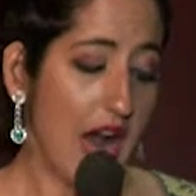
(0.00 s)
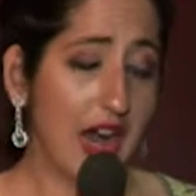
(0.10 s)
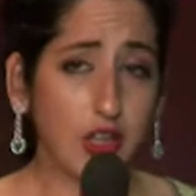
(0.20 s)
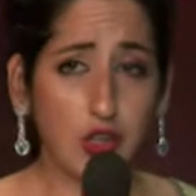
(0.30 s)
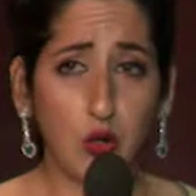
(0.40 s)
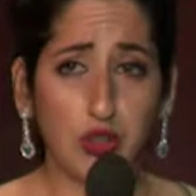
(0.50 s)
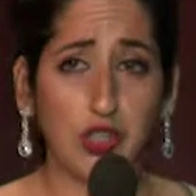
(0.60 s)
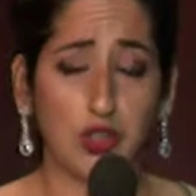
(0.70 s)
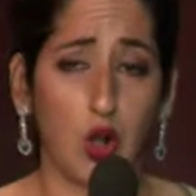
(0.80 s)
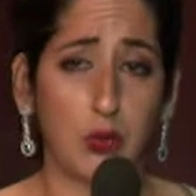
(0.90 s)
I chose
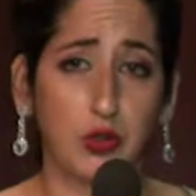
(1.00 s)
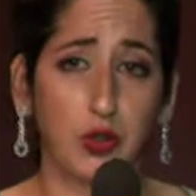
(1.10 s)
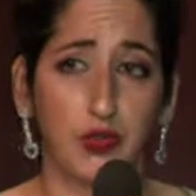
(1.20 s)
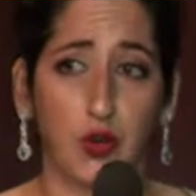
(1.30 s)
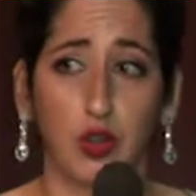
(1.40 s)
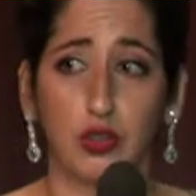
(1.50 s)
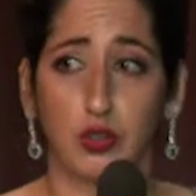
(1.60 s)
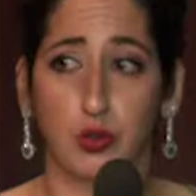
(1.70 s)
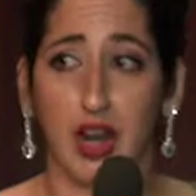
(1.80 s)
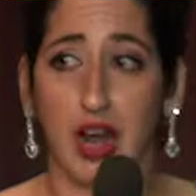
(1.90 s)
this sculpture for us
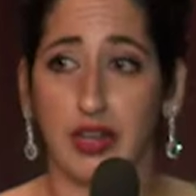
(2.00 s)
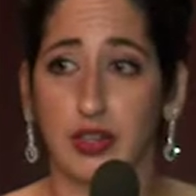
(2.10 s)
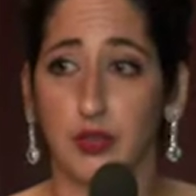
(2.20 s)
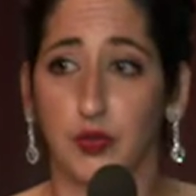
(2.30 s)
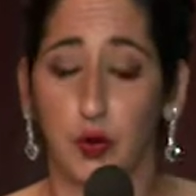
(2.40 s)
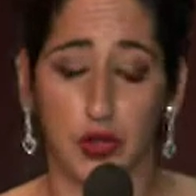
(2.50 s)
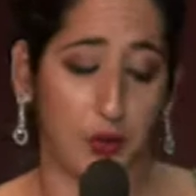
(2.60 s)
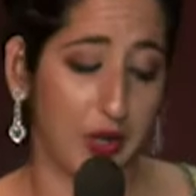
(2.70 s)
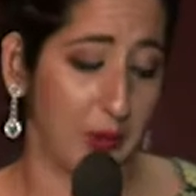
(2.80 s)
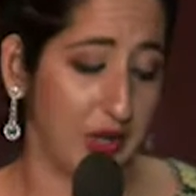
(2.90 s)
tonight for
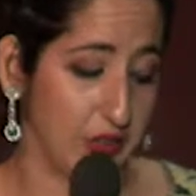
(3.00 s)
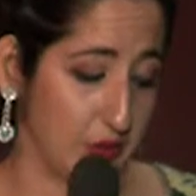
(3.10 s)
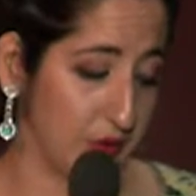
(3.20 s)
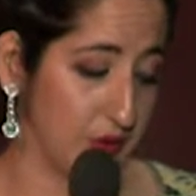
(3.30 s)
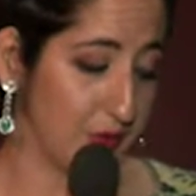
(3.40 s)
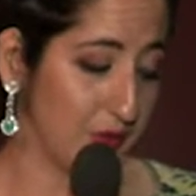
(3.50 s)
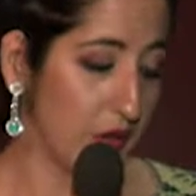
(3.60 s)
3 reasons.